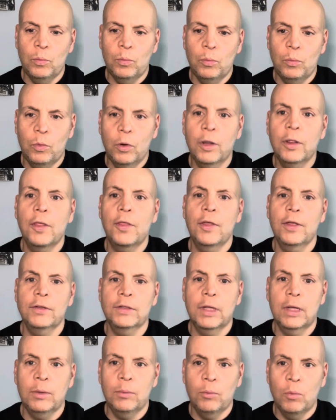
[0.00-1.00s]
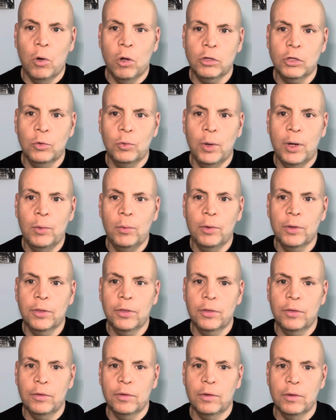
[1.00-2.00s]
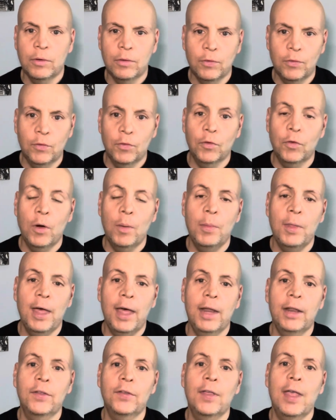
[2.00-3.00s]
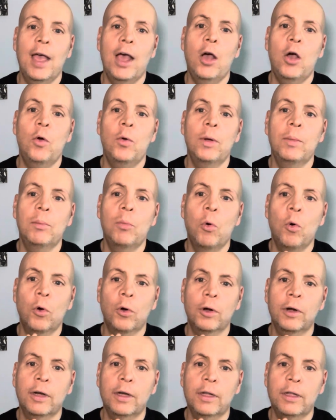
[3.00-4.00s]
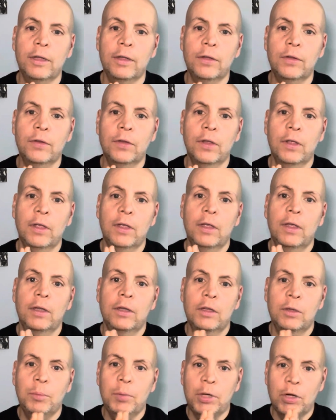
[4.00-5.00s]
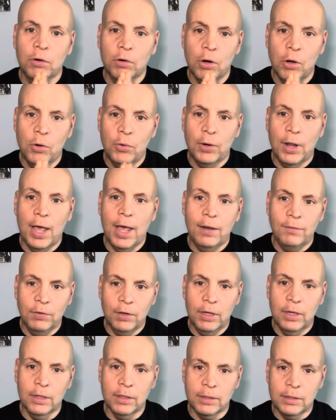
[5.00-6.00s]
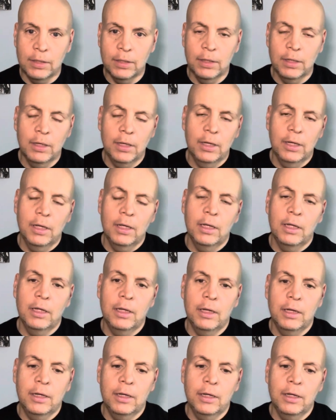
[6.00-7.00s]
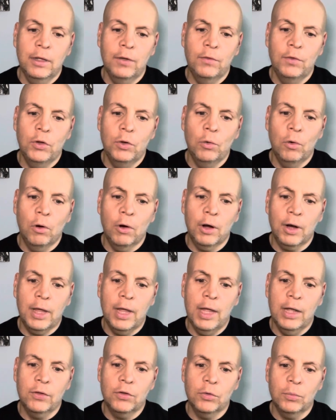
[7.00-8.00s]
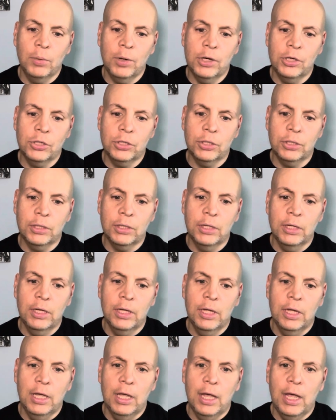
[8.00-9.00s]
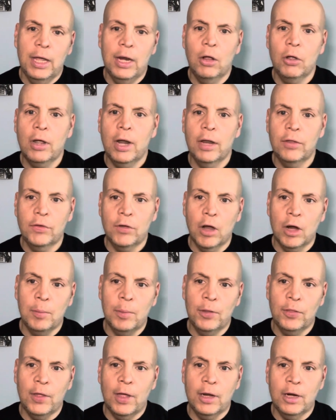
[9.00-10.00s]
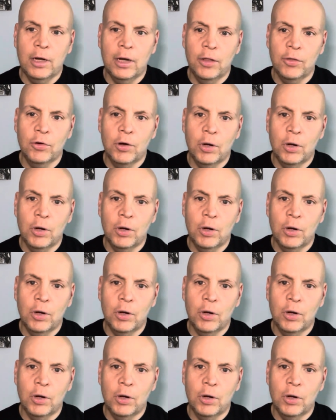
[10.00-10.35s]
one of the things I walked away with from that is how important it is to be your own advocate if you are a cancer patient. And I'll kind of talk about that in another